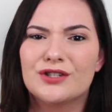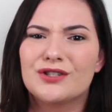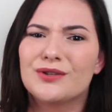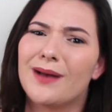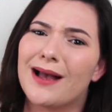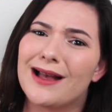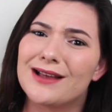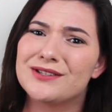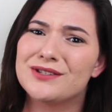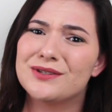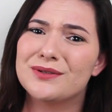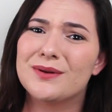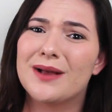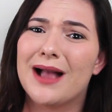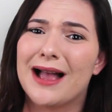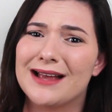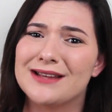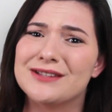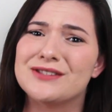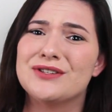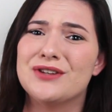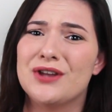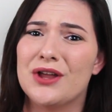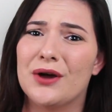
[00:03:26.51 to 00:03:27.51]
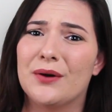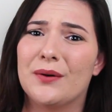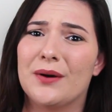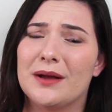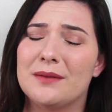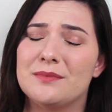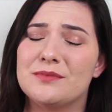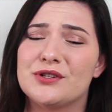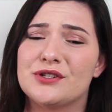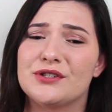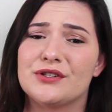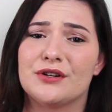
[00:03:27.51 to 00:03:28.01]
So as you guys know,
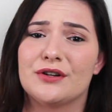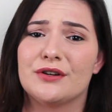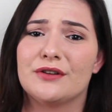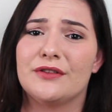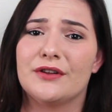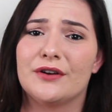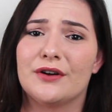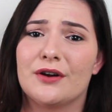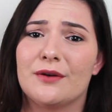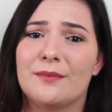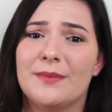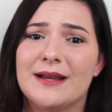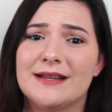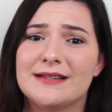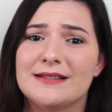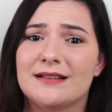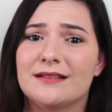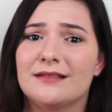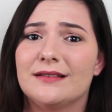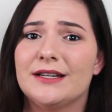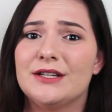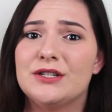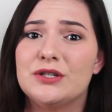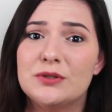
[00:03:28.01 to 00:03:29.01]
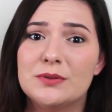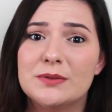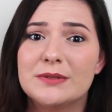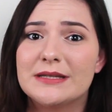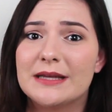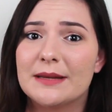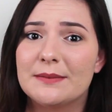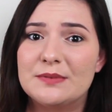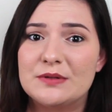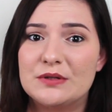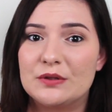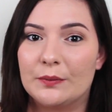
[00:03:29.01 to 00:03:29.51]
I'm sure there are basically 2
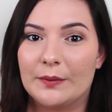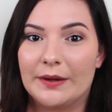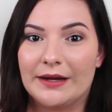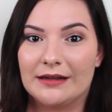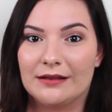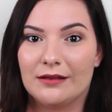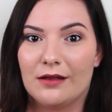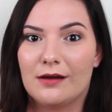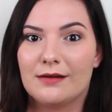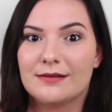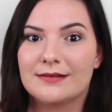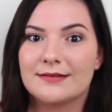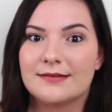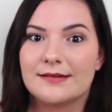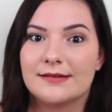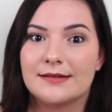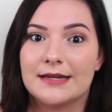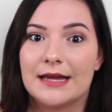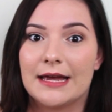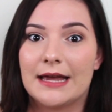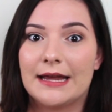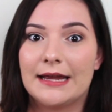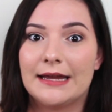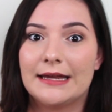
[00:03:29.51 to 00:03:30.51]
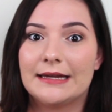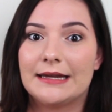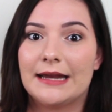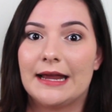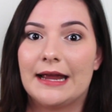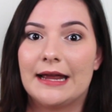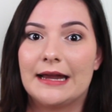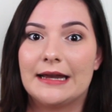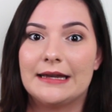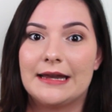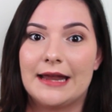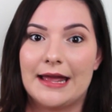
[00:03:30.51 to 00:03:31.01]
steps to weight loss: diet
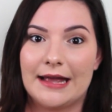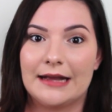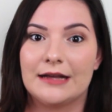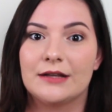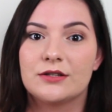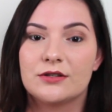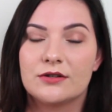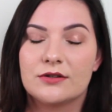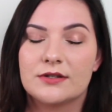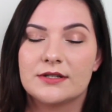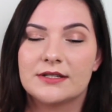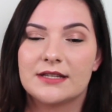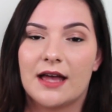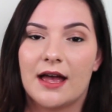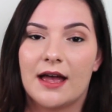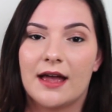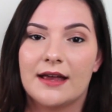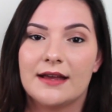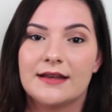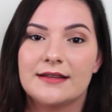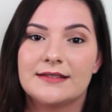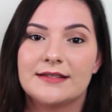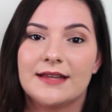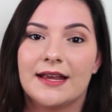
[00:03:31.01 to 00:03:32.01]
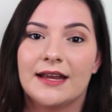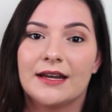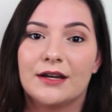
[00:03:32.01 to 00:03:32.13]
and exercise.